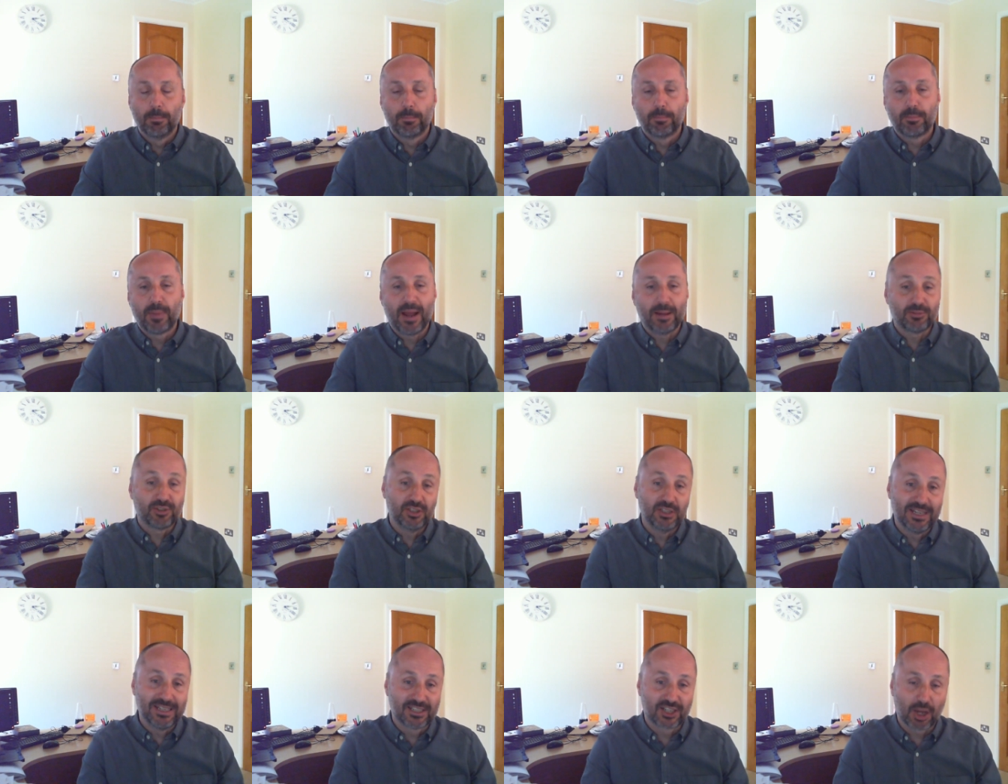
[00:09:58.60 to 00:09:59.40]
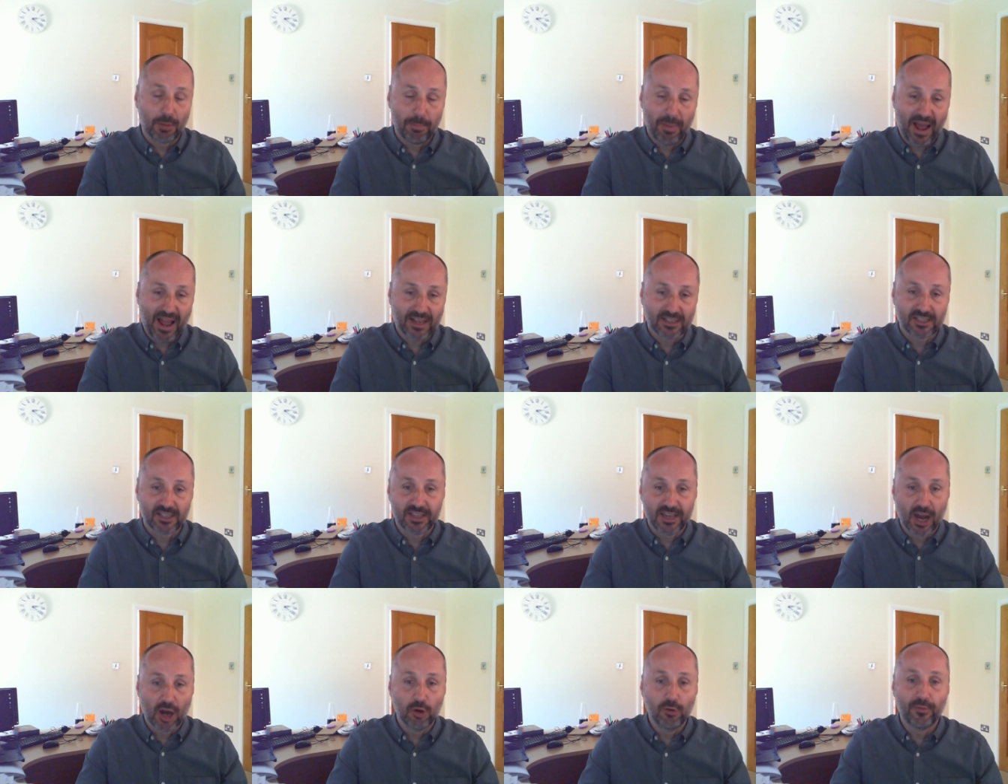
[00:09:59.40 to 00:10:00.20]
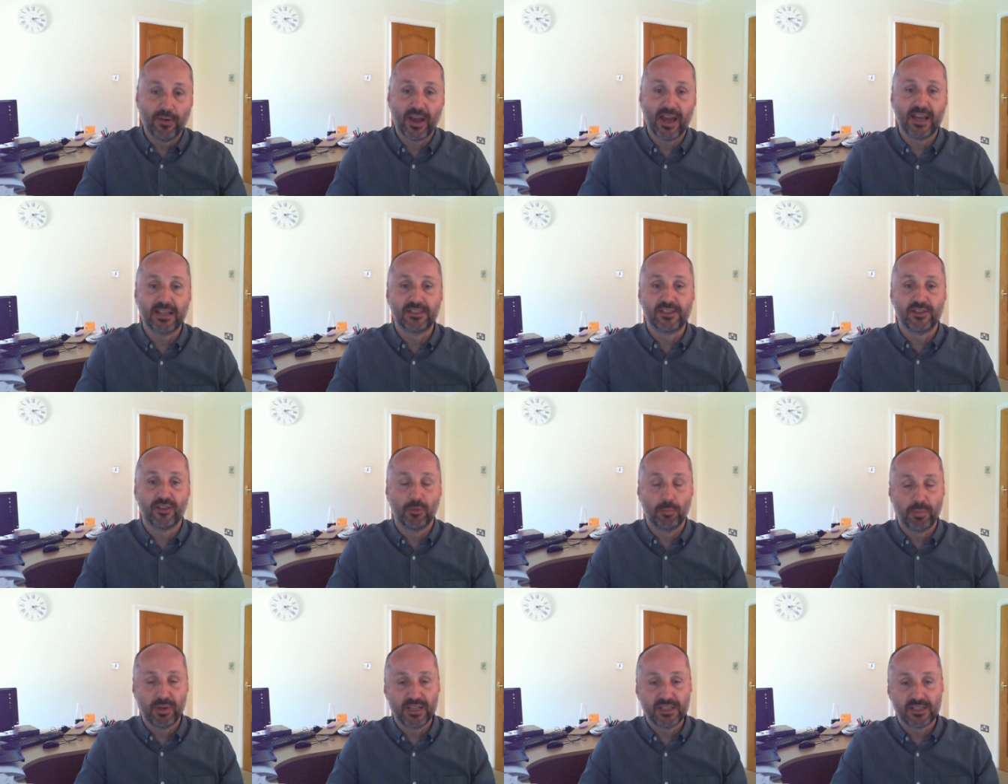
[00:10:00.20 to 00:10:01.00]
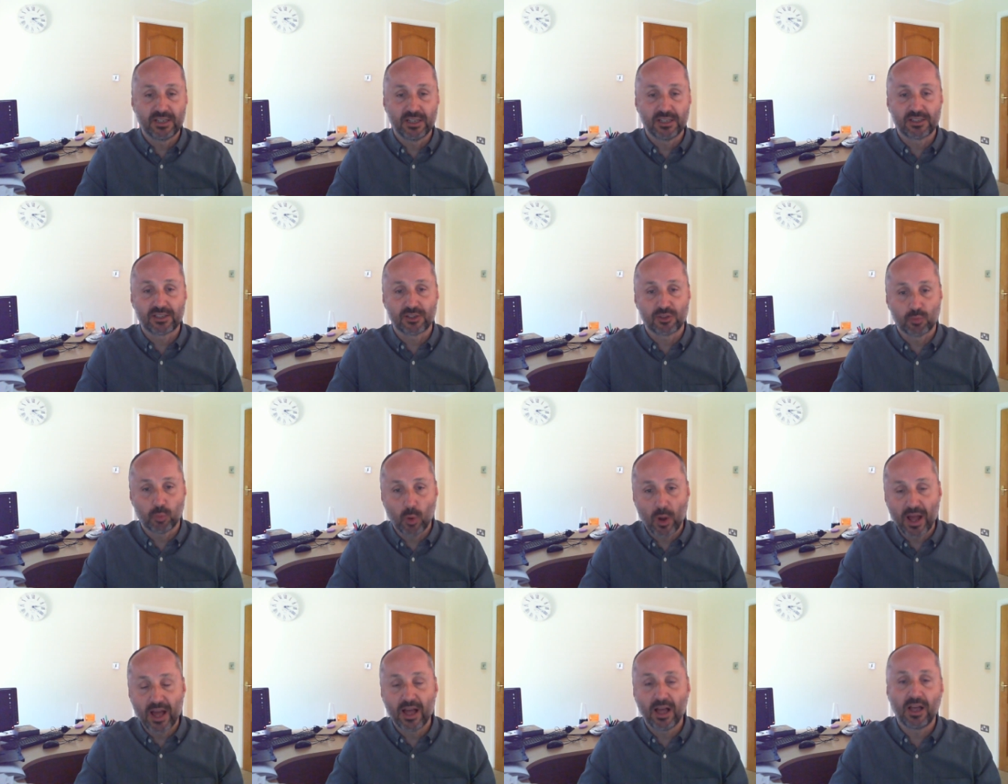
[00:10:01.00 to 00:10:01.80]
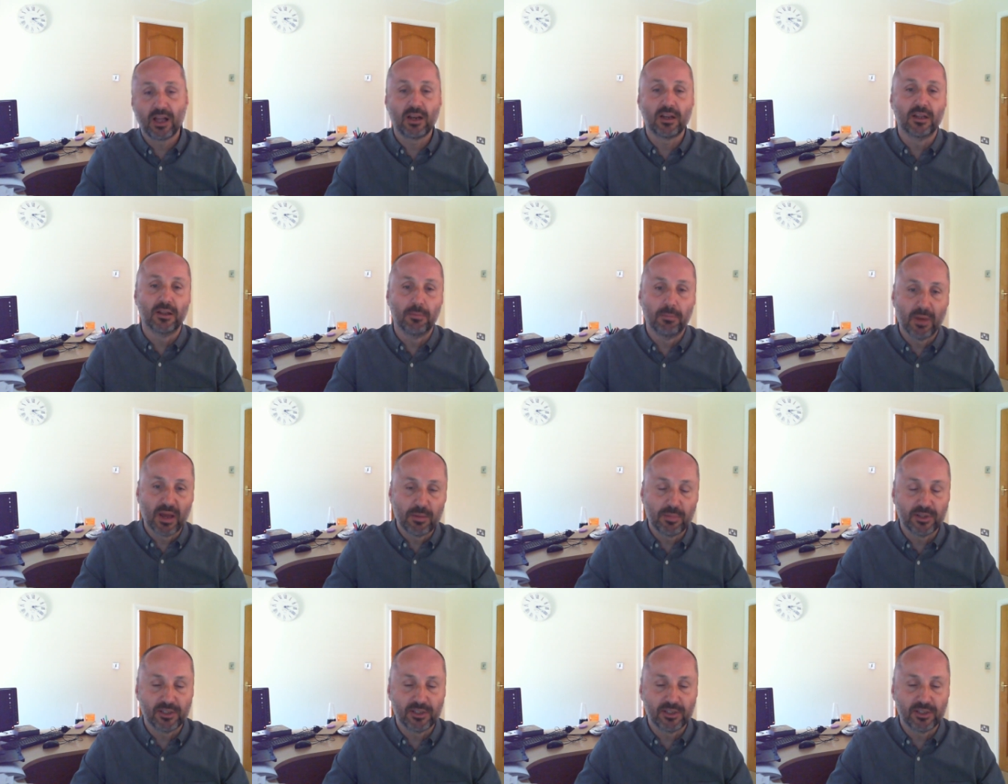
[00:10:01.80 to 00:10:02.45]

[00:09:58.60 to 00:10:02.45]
Perhaps you need to go back to the overheads of the business as well, and maybe